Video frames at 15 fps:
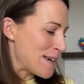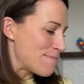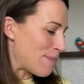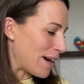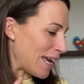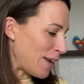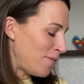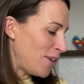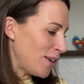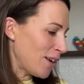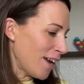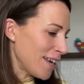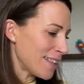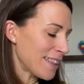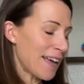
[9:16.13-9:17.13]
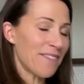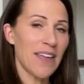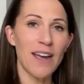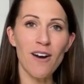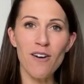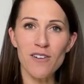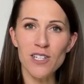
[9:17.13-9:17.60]
But if you like that, they
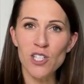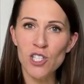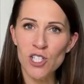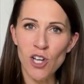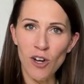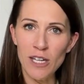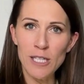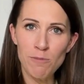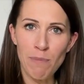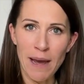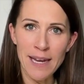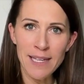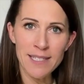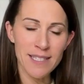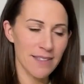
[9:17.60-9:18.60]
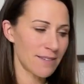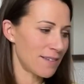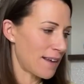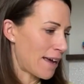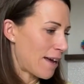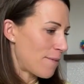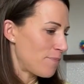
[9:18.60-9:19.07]
are a solid base and
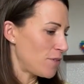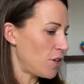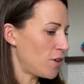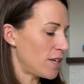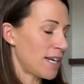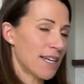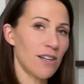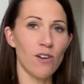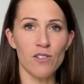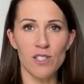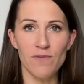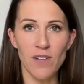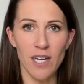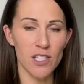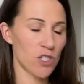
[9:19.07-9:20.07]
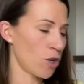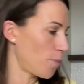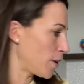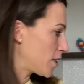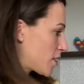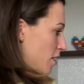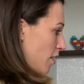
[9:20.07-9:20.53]
um, you can add lots of nice
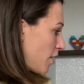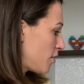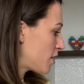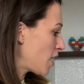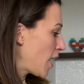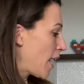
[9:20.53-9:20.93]
toppings to those